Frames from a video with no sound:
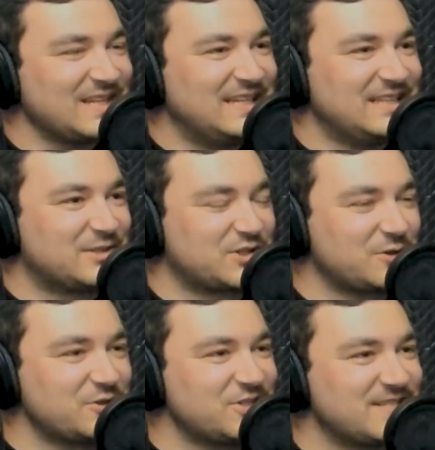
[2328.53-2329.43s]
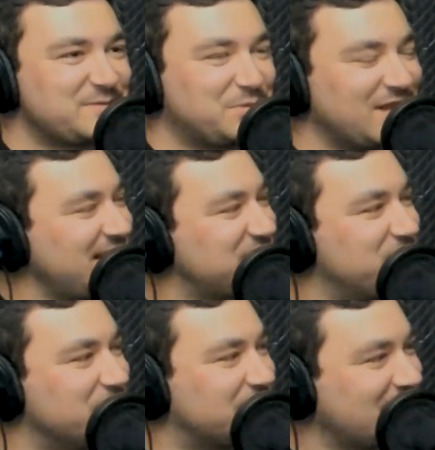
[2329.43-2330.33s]
the surgeons plan
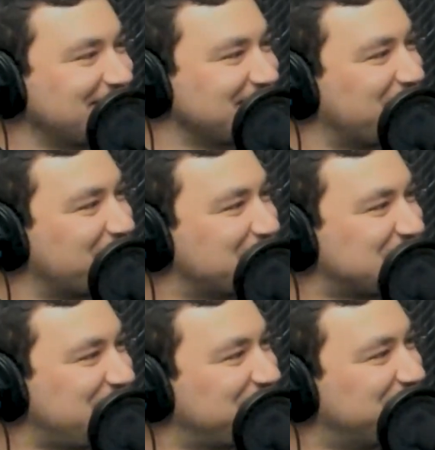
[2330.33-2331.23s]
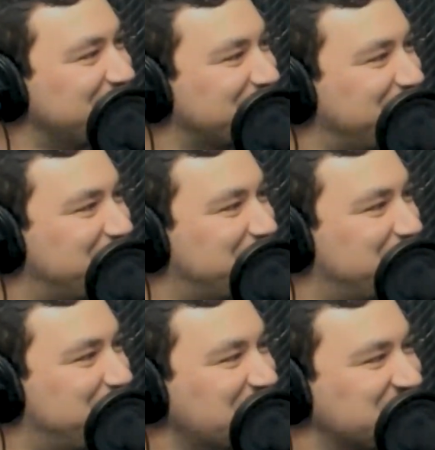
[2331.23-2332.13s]
to cut the arms off with
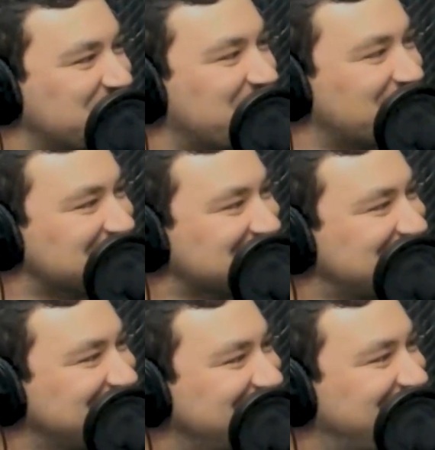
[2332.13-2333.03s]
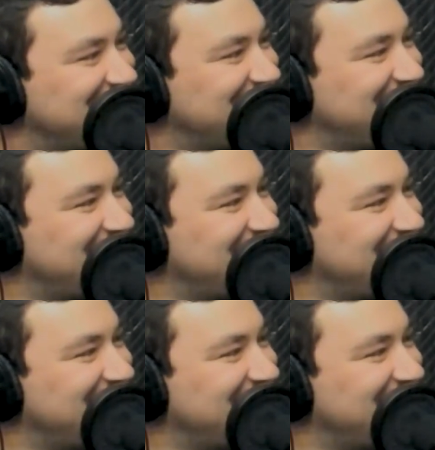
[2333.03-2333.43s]
buzz saws. Mm.